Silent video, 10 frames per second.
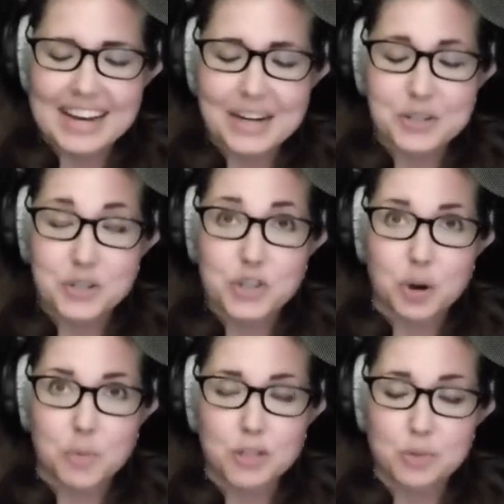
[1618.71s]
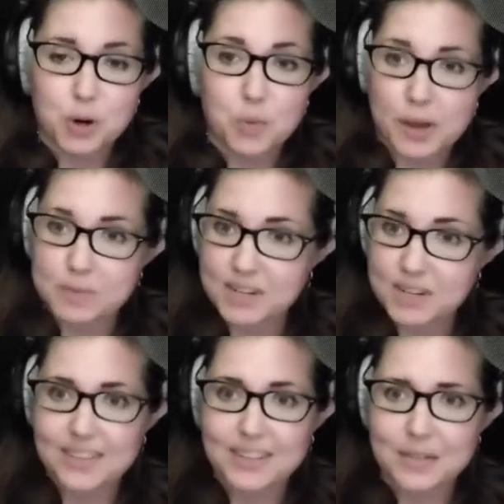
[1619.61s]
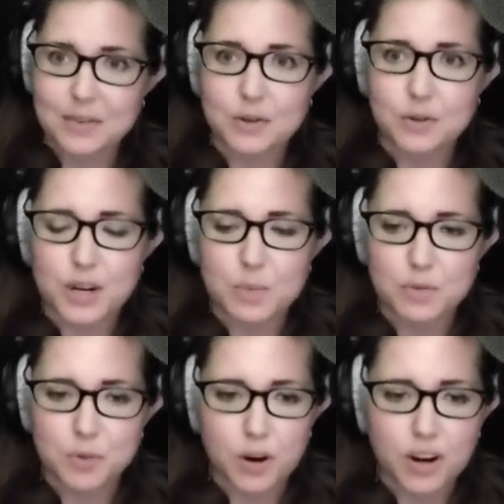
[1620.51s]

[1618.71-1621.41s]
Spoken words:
it is so much more website than I've ever created before.